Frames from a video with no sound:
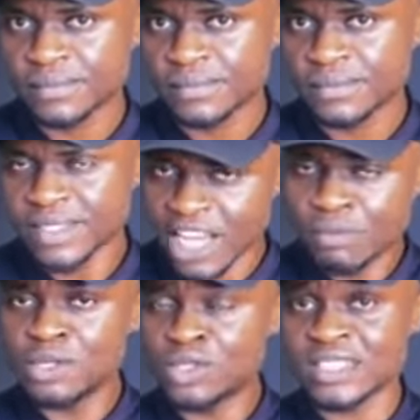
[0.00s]
Can you be
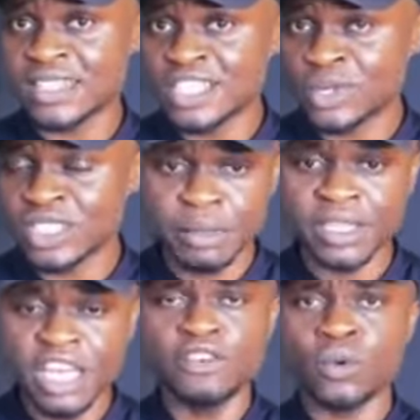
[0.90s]
able to answer this question? I mean,
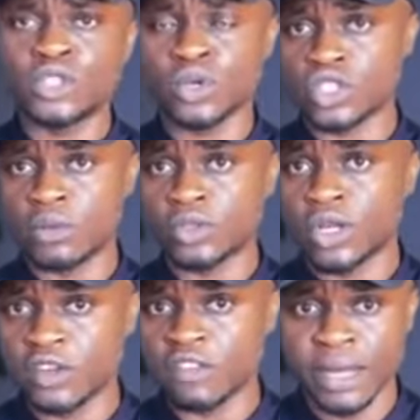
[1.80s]
if he wants to usurp the
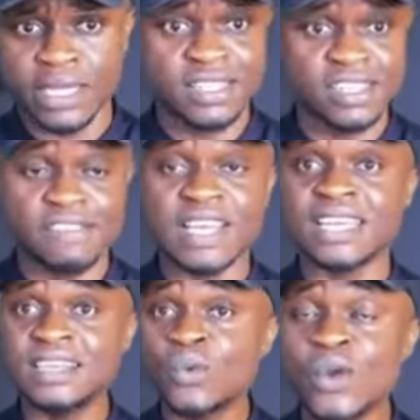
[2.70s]
authority of man, if there's
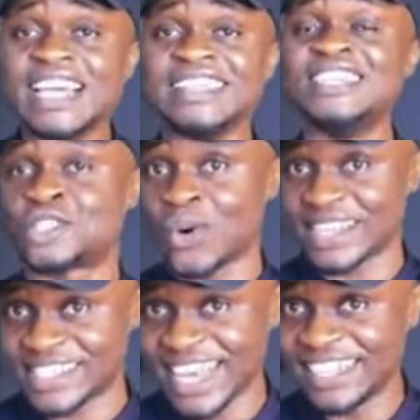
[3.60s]
any way he needs to
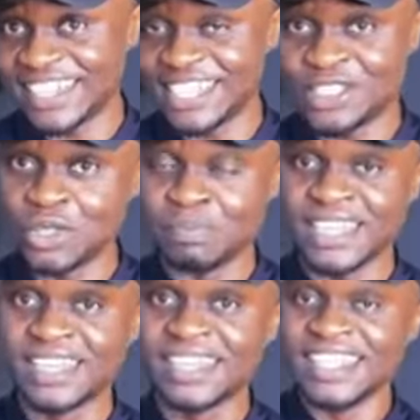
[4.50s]
ascend, he should be
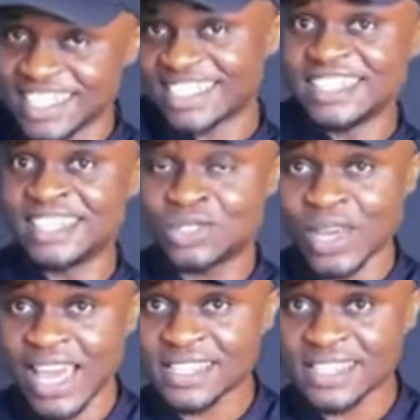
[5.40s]
descending to
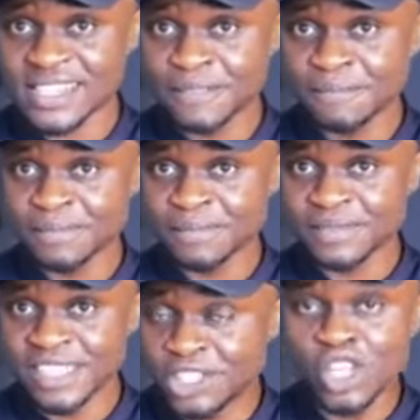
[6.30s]
earth.
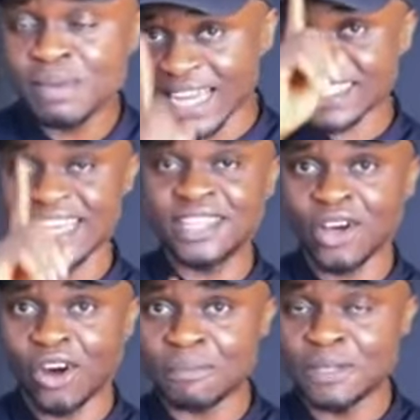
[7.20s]
He shouldn't be ascending
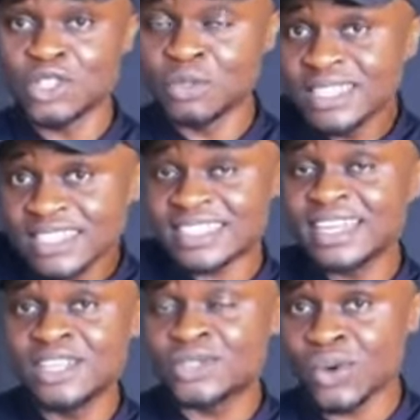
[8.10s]
up. He should be
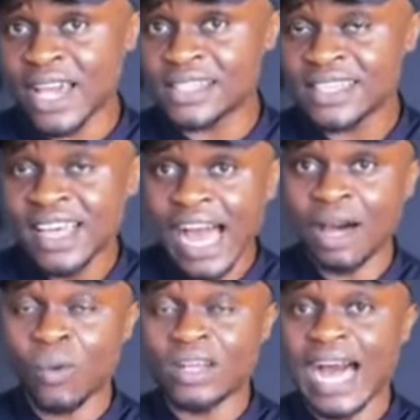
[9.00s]
descending to earth
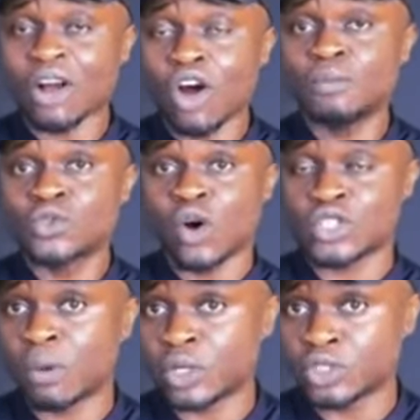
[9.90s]
and come to our
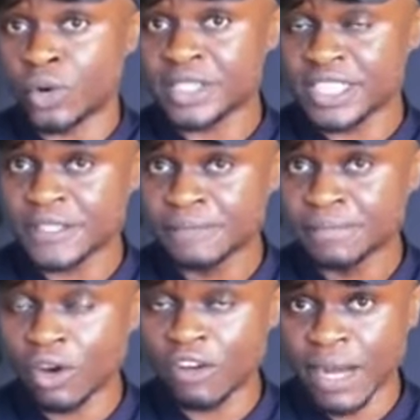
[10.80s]
sub-authority
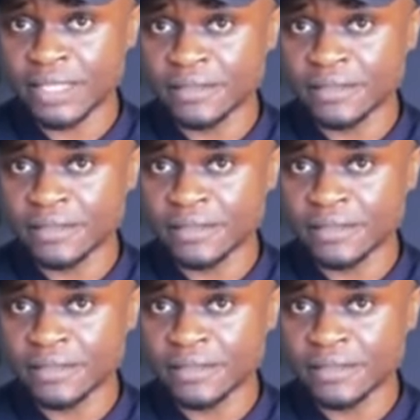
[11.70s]
of man.